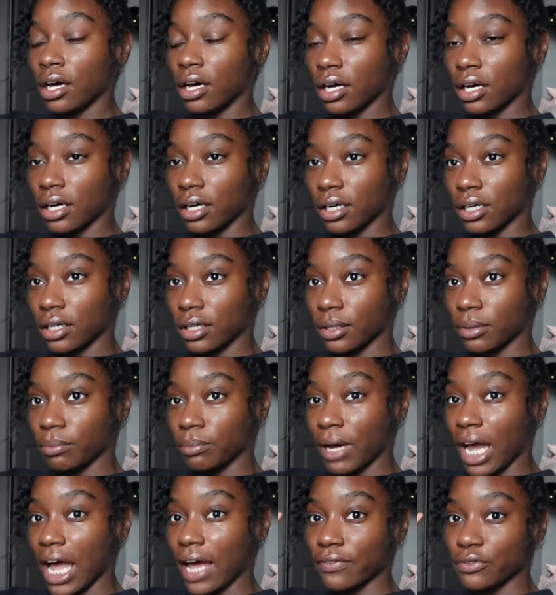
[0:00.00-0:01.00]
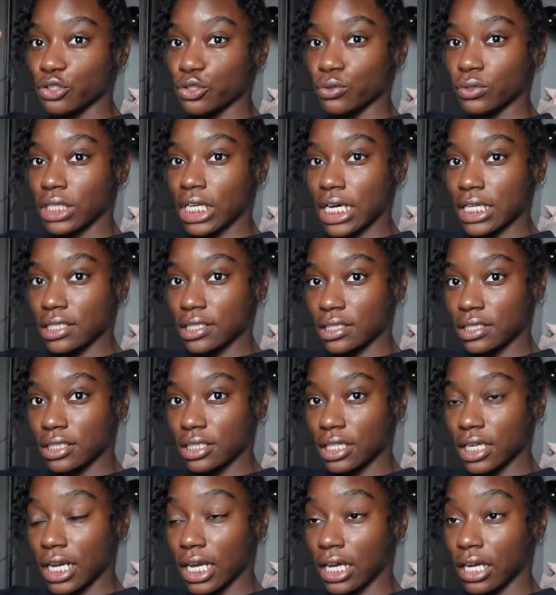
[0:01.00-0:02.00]
Um, I have two classes
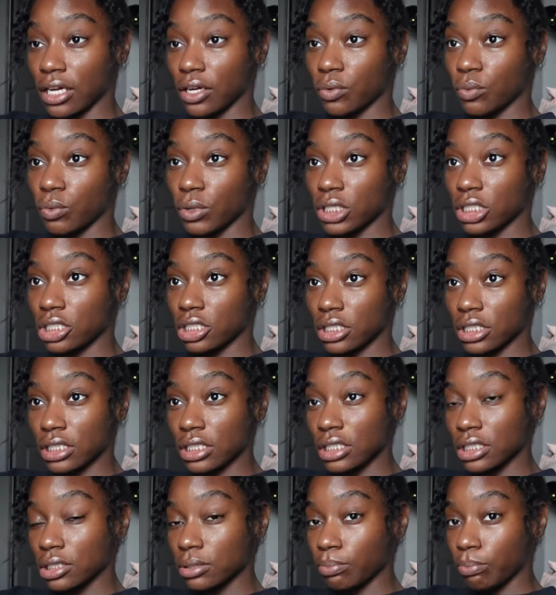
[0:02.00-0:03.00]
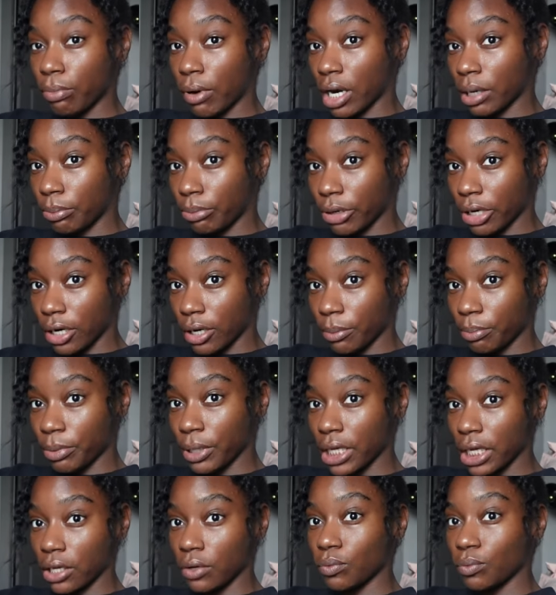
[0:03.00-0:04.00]
today, which is bar prep
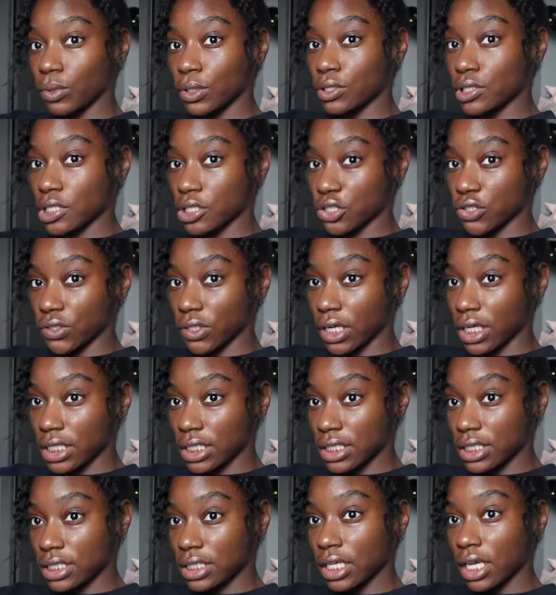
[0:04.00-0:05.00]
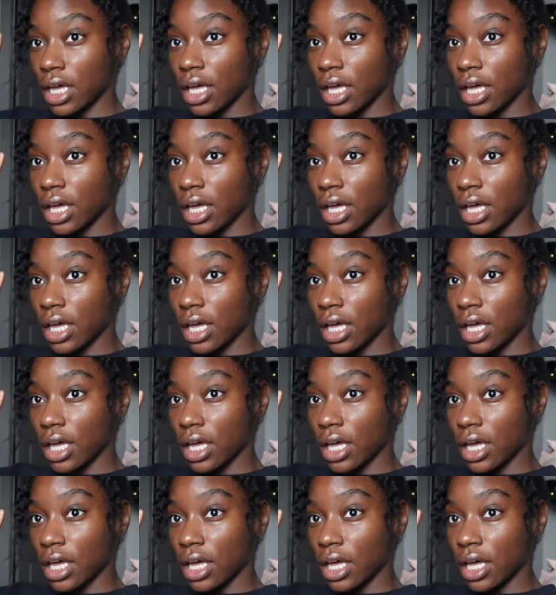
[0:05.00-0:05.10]
and wills and trusts.